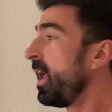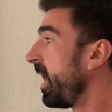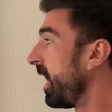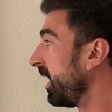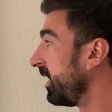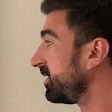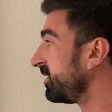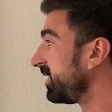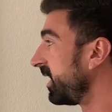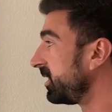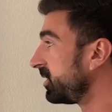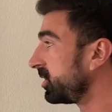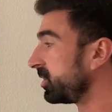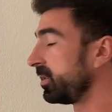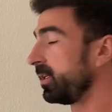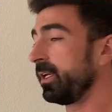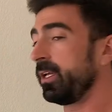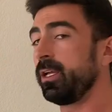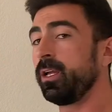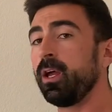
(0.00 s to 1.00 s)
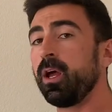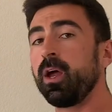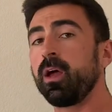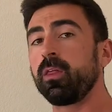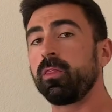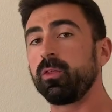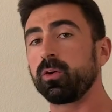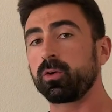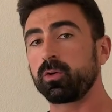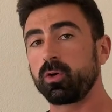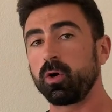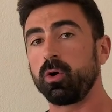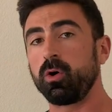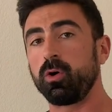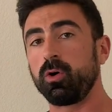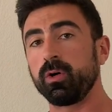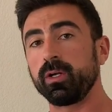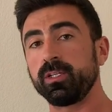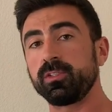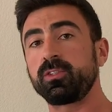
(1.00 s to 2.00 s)
And essentially, the
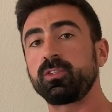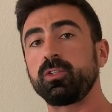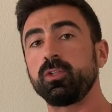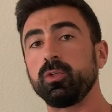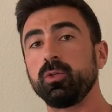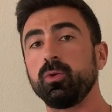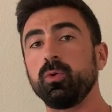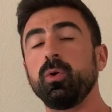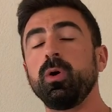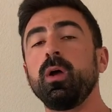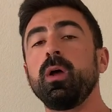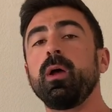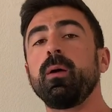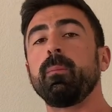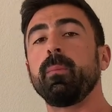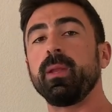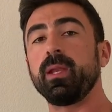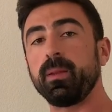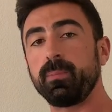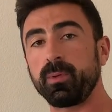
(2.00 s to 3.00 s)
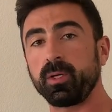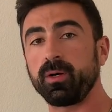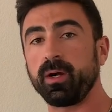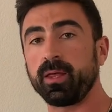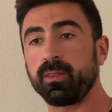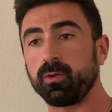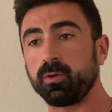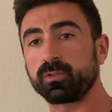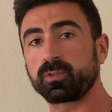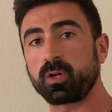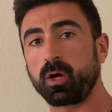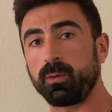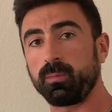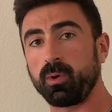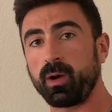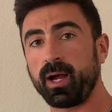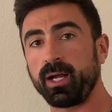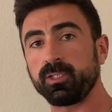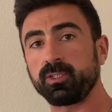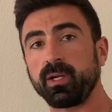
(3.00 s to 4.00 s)
goal is to manipulate those
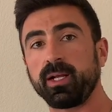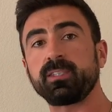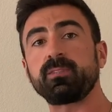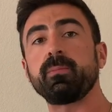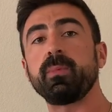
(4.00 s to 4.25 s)
carbohydrates,